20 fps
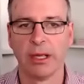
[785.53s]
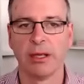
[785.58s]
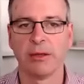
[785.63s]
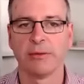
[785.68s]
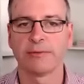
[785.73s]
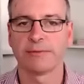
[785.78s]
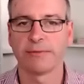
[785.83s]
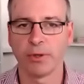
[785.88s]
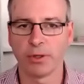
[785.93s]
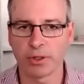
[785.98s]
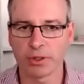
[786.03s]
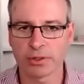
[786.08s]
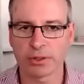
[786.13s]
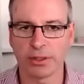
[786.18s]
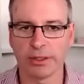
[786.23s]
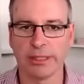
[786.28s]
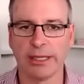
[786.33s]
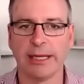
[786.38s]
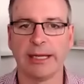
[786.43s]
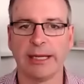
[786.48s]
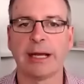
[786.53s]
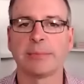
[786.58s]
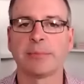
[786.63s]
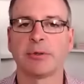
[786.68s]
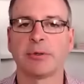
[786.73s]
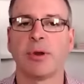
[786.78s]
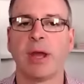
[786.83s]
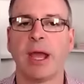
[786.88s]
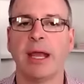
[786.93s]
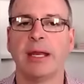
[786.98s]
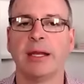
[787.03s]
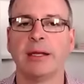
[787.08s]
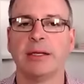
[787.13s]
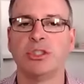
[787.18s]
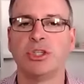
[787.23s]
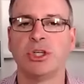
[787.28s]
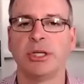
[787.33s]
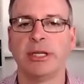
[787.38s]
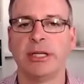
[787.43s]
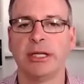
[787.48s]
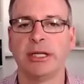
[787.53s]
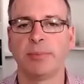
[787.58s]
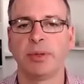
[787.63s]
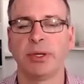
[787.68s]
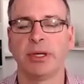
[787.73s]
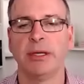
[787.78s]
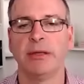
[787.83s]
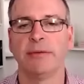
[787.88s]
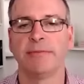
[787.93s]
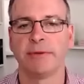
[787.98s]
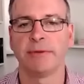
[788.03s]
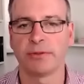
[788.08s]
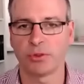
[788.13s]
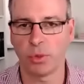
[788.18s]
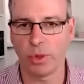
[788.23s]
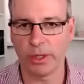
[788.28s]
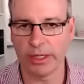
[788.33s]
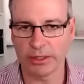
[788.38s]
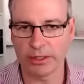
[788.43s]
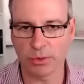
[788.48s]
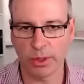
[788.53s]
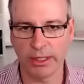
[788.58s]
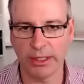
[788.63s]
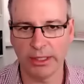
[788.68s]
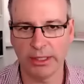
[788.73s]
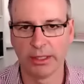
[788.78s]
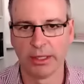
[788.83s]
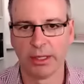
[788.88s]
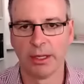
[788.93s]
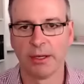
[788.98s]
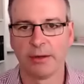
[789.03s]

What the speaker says: Firstly, it upgraded GDP for 2020